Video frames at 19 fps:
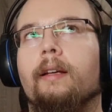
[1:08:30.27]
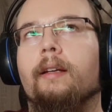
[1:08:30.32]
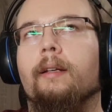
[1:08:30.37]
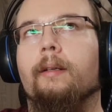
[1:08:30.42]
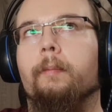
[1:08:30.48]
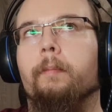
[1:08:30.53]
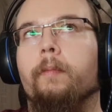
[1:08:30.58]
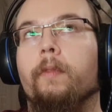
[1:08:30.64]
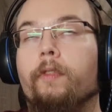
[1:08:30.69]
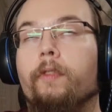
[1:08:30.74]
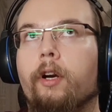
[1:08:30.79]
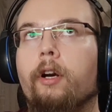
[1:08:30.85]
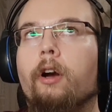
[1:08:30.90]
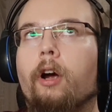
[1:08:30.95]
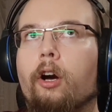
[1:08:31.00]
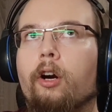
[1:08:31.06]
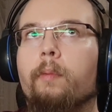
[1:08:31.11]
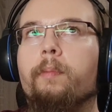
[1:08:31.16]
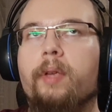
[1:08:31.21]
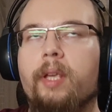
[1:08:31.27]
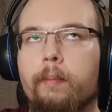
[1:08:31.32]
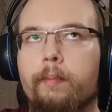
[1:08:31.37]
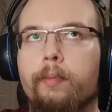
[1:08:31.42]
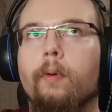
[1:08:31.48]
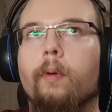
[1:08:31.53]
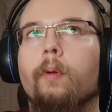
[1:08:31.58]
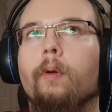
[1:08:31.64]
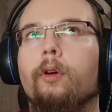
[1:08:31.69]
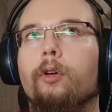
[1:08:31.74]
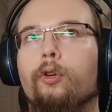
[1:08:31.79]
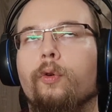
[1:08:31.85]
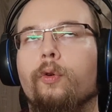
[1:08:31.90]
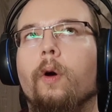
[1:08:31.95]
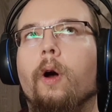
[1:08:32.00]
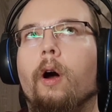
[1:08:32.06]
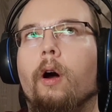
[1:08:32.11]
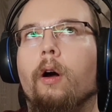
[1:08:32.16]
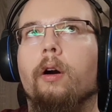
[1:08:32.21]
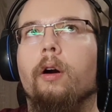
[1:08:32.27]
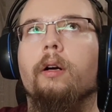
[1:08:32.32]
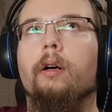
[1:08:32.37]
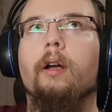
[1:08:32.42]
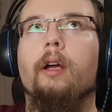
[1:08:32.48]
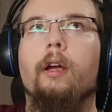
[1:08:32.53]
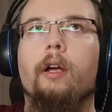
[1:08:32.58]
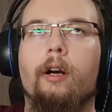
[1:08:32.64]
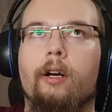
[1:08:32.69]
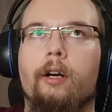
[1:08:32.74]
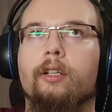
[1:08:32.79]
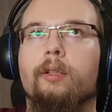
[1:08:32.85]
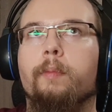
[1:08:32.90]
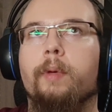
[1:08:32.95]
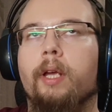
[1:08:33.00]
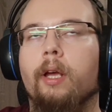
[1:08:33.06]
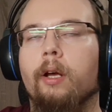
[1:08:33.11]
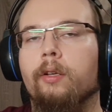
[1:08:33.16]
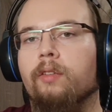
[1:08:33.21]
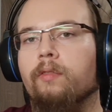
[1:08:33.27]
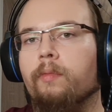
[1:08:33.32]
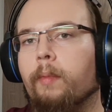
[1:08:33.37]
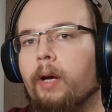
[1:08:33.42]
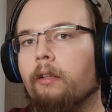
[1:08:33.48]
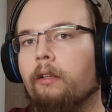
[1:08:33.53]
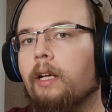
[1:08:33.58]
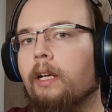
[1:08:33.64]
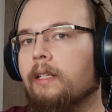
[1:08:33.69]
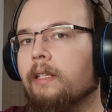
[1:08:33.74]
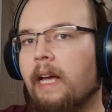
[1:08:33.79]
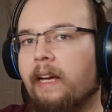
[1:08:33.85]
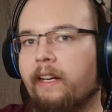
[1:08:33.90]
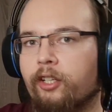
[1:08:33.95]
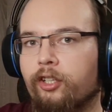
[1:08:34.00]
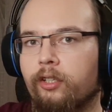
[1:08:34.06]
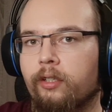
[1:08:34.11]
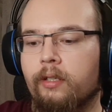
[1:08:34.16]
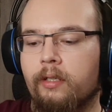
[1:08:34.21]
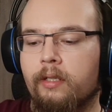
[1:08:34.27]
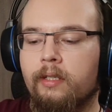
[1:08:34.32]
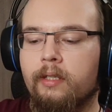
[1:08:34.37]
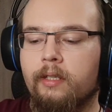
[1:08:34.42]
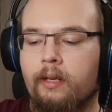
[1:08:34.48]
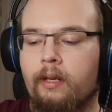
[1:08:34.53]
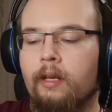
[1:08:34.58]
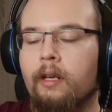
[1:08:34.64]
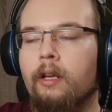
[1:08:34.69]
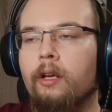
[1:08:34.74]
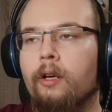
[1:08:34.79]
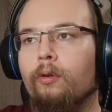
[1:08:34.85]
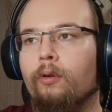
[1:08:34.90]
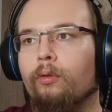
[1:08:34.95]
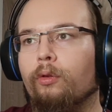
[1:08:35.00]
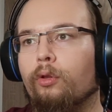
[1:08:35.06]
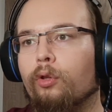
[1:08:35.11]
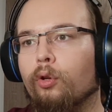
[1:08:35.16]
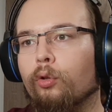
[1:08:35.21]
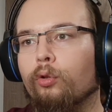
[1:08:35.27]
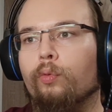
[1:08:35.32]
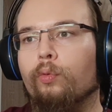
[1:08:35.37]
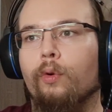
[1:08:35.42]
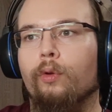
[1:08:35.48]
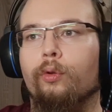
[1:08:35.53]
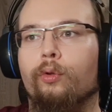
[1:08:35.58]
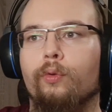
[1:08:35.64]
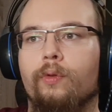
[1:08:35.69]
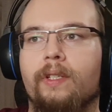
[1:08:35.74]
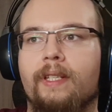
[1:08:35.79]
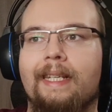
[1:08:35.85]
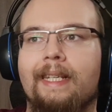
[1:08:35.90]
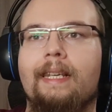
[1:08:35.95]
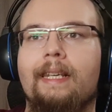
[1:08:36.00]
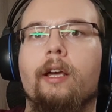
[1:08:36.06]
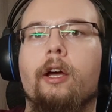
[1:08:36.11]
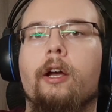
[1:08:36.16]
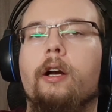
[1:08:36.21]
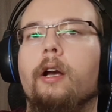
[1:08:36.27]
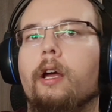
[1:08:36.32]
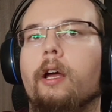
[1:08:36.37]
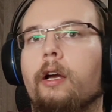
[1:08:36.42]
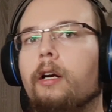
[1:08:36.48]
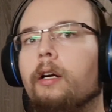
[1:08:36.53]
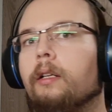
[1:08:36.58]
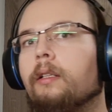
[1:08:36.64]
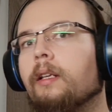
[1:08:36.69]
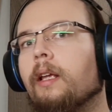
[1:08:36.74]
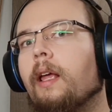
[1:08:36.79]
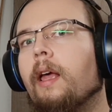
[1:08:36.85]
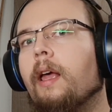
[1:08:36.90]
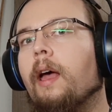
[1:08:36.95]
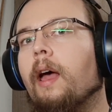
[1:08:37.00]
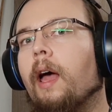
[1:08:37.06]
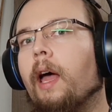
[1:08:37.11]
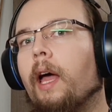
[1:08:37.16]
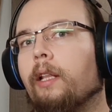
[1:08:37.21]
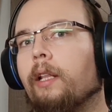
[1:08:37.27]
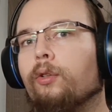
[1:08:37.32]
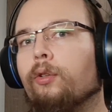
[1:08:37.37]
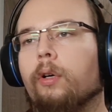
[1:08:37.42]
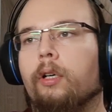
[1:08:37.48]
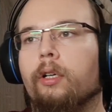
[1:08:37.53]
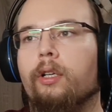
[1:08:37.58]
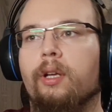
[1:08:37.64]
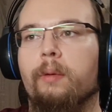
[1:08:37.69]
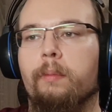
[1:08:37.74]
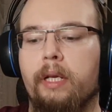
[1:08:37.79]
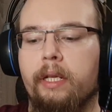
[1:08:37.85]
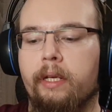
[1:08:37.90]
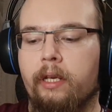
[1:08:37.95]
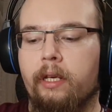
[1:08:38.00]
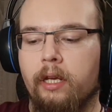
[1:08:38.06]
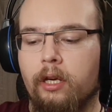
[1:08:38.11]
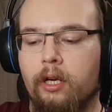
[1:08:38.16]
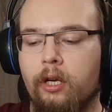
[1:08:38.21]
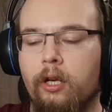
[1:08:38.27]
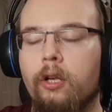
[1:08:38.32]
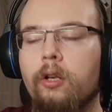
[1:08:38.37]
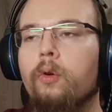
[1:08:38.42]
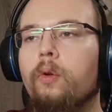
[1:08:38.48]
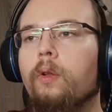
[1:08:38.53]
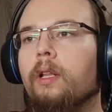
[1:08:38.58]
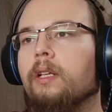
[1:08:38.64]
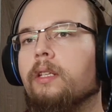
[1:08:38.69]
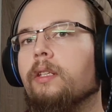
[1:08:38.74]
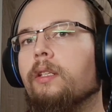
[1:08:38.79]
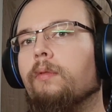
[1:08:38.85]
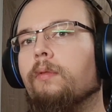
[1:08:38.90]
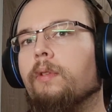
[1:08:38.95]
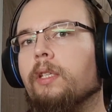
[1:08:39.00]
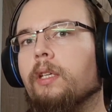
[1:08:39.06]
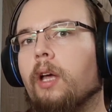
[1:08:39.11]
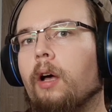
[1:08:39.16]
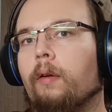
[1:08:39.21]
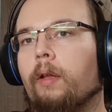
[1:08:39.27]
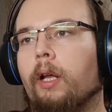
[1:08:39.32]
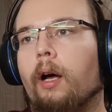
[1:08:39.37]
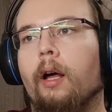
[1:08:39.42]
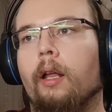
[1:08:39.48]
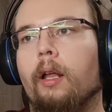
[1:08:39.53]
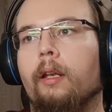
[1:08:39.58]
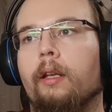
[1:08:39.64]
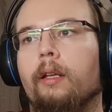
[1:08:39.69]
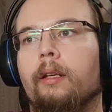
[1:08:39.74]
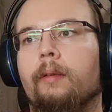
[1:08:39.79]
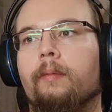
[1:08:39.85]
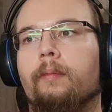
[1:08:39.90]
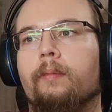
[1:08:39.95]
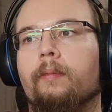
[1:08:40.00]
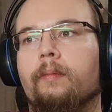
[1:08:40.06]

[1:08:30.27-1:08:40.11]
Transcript: there are people who are hurt because of Madoka's actions, who don't want to see her hurt, and who are completely clueless to what's going on.